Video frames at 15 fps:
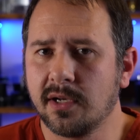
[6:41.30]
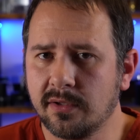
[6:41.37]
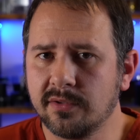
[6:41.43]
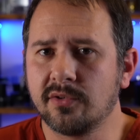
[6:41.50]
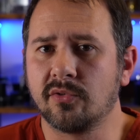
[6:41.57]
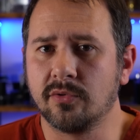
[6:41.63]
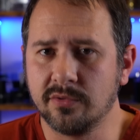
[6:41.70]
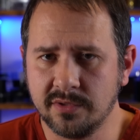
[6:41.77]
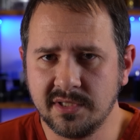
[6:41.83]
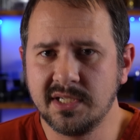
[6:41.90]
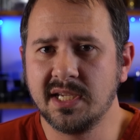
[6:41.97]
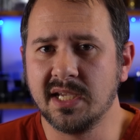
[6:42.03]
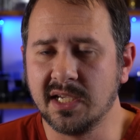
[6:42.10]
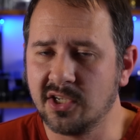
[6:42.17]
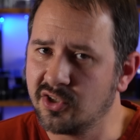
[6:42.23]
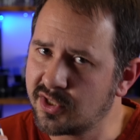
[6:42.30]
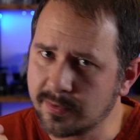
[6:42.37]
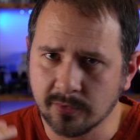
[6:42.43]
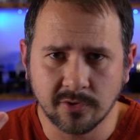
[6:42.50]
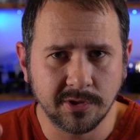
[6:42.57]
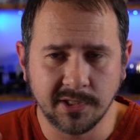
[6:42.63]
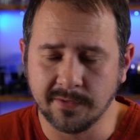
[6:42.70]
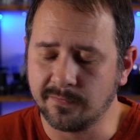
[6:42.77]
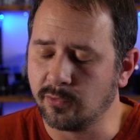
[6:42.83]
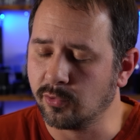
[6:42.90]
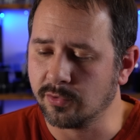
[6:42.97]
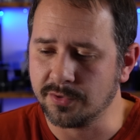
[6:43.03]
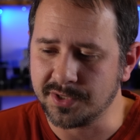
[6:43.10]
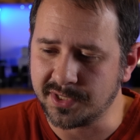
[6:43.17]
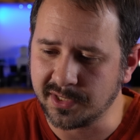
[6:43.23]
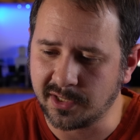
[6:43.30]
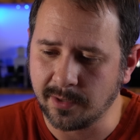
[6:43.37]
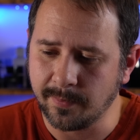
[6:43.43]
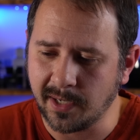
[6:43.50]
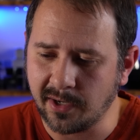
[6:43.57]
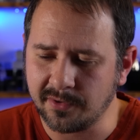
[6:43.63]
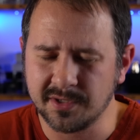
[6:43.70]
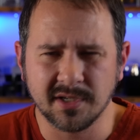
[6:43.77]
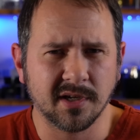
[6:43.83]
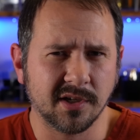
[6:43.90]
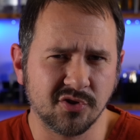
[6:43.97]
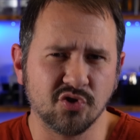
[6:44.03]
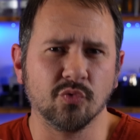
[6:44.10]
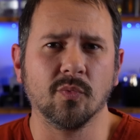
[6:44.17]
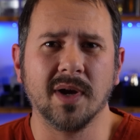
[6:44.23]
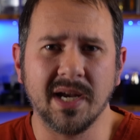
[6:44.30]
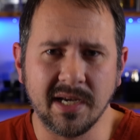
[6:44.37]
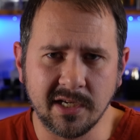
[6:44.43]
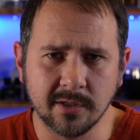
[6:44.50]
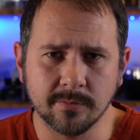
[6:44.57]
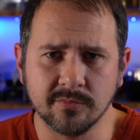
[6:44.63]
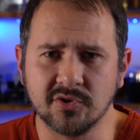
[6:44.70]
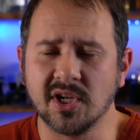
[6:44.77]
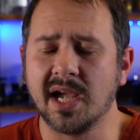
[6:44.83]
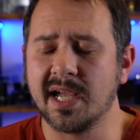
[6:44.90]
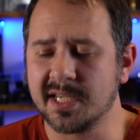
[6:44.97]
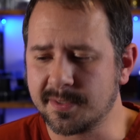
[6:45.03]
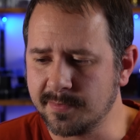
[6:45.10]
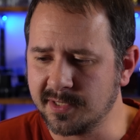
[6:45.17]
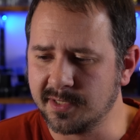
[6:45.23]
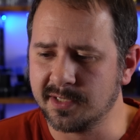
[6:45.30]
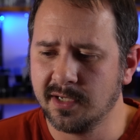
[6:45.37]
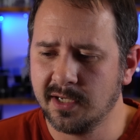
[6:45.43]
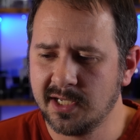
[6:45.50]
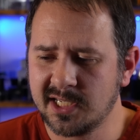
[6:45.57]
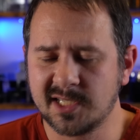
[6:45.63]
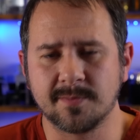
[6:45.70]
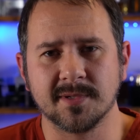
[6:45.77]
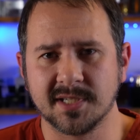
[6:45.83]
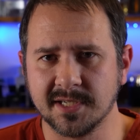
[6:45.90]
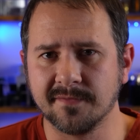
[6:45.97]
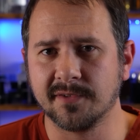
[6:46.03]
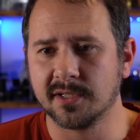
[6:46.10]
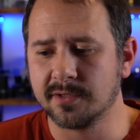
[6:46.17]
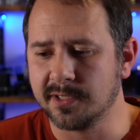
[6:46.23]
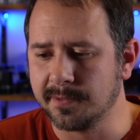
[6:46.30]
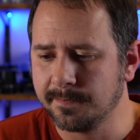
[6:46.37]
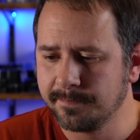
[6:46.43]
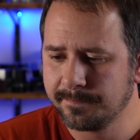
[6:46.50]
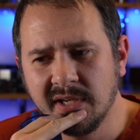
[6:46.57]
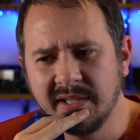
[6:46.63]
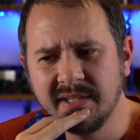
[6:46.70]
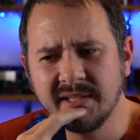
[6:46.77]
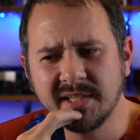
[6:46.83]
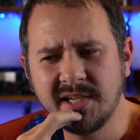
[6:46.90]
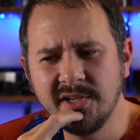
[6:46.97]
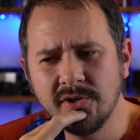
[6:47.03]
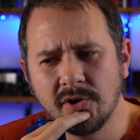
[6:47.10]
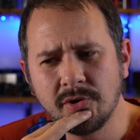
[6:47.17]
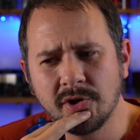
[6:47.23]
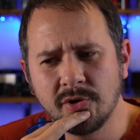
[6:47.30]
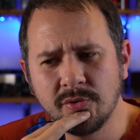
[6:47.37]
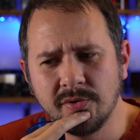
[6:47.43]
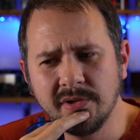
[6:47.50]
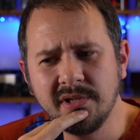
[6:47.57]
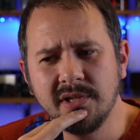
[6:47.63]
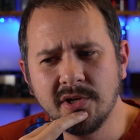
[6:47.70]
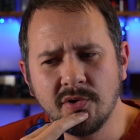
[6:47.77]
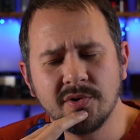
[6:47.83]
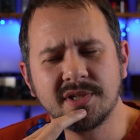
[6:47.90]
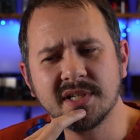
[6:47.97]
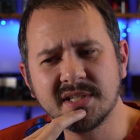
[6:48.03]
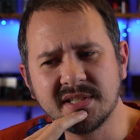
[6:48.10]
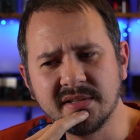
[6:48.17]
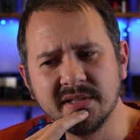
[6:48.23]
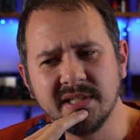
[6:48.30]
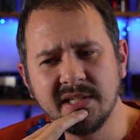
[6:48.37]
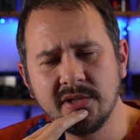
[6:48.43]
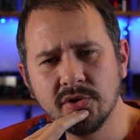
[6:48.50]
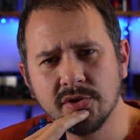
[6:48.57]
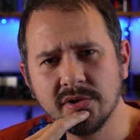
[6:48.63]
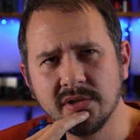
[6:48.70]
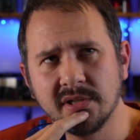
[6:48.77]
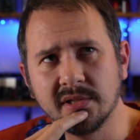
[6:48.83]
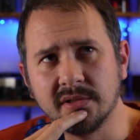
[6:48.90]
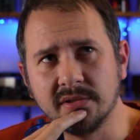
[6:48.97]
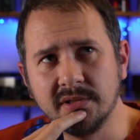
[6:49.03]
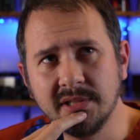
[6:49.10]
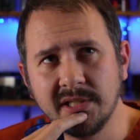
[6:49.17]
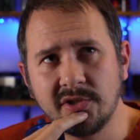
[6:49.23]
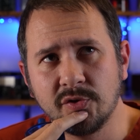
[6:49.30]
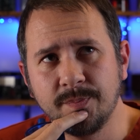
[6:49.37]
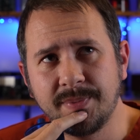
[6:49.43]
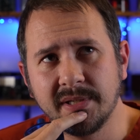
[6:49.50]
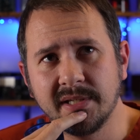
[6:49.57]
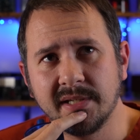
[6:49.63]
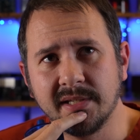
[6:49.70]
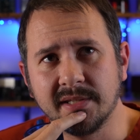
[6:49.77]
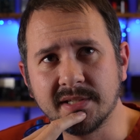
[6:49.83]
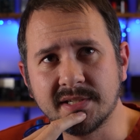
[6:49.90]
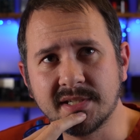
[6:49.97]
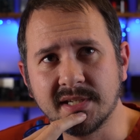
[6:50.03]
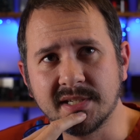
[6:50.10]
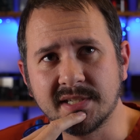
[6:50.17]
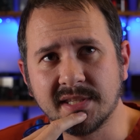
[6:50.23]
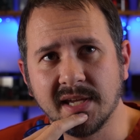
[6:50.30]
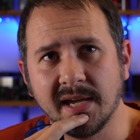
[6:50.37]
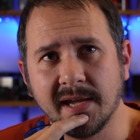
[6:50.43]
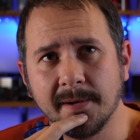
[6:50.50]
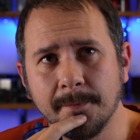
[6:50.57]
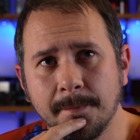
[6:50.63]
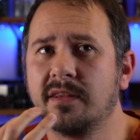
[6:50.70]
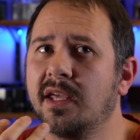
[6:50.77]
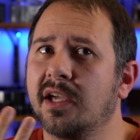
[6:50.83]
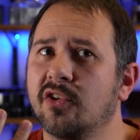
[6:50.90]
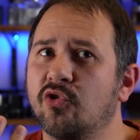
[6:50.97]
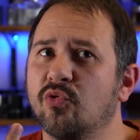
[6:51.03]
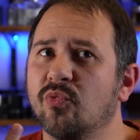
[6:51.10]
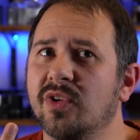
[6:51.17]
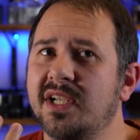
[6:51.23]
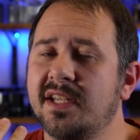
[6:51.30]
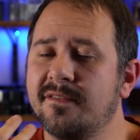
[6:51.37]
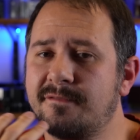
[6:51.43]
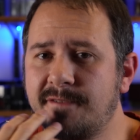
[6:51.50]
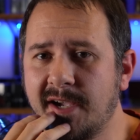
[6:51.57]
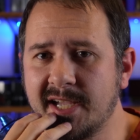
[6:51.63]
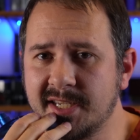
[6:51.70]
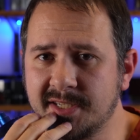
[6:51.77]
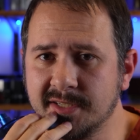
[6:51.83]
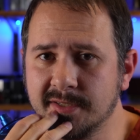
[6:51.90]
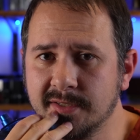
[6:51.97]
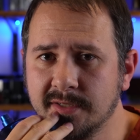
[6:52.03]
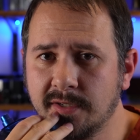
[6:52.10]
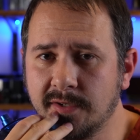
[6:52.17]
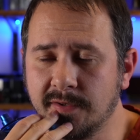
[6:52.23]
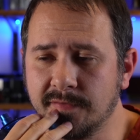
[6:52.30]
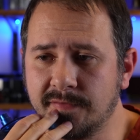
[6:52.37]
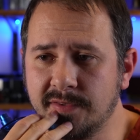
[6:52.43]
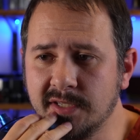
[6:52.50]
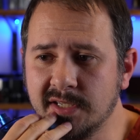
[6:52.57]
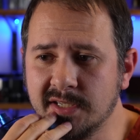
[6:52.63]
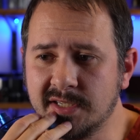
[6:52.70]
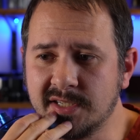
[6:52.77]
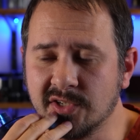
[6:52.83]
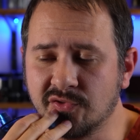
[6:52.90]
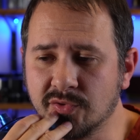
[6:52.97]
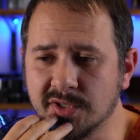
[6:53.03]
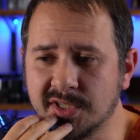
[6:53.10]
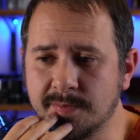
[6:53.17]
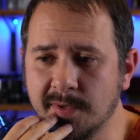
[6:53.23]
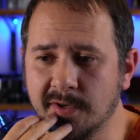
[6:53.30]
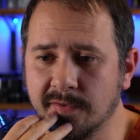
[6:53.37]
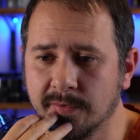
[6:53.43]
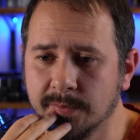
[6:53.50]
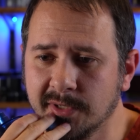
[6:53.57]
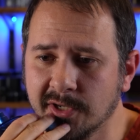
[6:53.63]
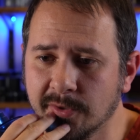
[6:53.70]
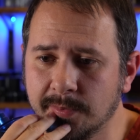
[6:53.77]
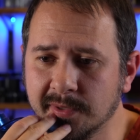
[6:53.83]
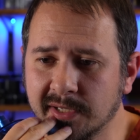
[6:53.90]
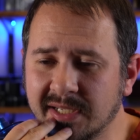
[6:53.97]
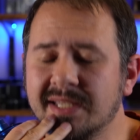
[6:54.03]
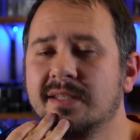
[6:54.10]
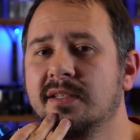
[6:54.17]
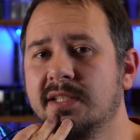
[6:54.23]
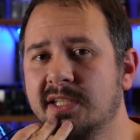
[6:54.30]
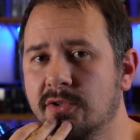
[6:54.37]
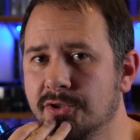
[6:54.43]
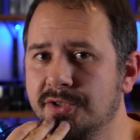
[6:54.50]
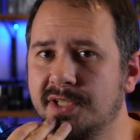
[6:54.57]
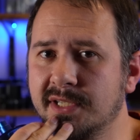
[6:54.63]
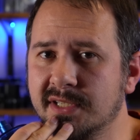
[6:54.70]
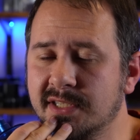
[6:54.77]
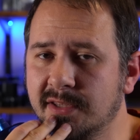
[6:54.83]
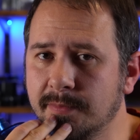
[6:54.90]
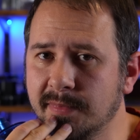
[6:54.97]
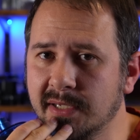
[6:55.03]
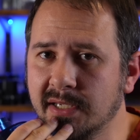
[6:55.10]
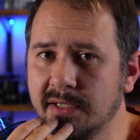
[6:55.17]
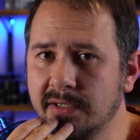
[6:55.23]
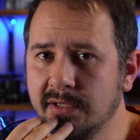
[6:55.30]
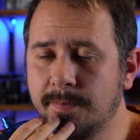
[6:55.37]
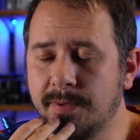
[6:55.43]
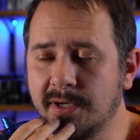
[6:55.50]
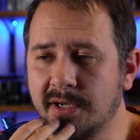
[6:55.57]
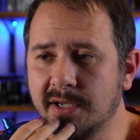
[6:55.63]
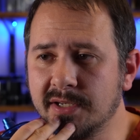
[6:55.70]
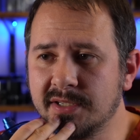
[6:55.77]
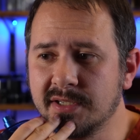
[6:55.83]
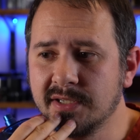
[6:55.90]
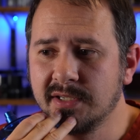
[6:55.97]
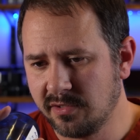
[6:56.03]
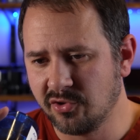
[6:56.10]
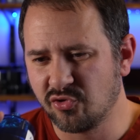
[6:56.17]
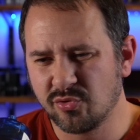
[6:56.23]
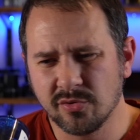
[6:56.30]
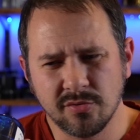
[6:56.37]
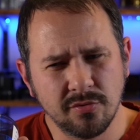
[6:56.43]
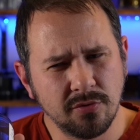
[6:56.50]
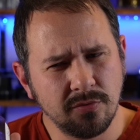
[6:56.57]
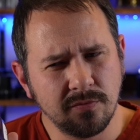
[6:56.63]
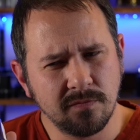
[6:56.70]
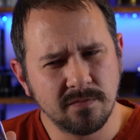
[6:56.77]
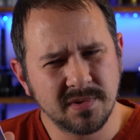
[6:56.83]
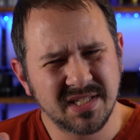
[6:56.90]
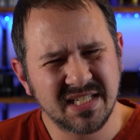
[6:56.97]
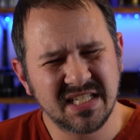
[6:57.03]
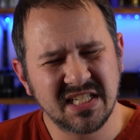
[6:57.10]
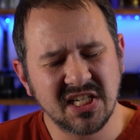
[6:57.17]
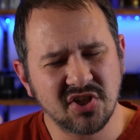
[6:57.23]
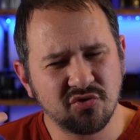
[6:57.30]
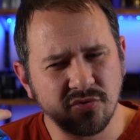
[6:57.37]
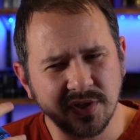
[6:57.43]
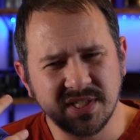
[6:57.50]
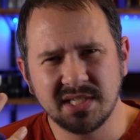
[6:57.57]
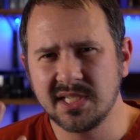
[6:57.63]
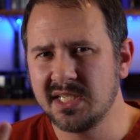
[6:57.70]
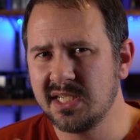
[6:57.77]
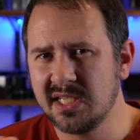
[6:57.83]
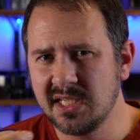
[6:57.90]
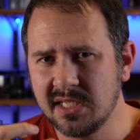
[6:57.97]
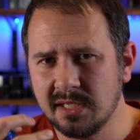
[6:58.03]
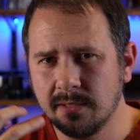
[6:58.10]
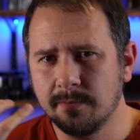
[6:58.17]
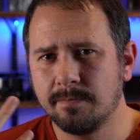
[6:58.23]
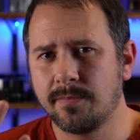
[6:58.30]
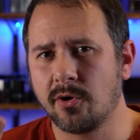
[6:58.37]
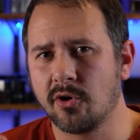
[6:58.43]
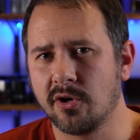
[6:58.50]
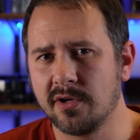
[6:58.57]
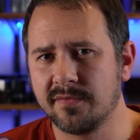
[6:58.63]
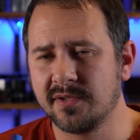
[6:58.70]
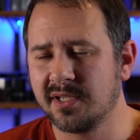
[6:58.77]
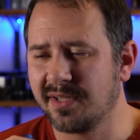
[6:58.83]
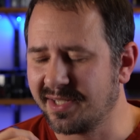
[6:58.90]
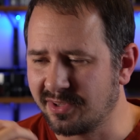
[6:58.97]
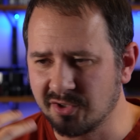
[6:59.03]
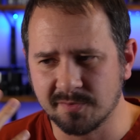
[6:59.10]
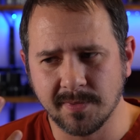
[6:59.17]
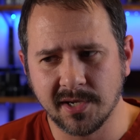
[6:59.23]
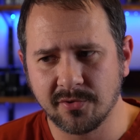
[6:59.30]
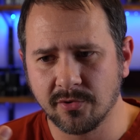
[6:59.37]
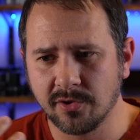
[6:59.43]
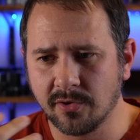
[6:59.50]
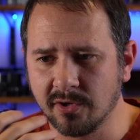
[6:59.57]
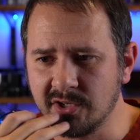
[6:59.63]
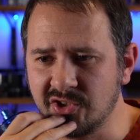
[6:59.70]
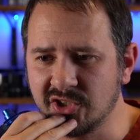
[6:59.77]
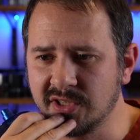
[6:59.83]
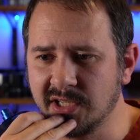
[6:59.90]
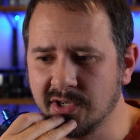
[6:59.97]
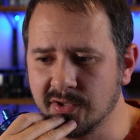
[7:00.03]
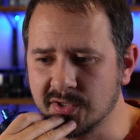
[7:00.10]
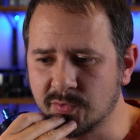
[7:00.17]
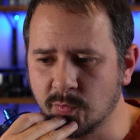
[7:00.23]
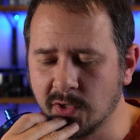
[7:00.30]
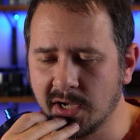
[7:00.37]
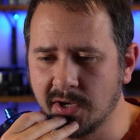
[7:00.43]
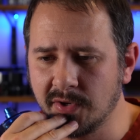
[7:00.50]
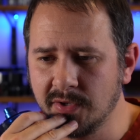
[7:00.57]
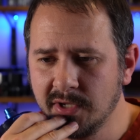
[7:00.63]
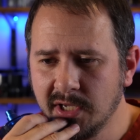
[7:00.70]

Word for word: got a little tinge, some clean florals that come out, uh, geranium, jasmine specifically. And that Chinotto, you know, it does linger a little bit in the sense that that green facet of the citrus smell from the opening, it lingers into the mid. But the true citrusy part of it, like there's mandarin orange in there as well.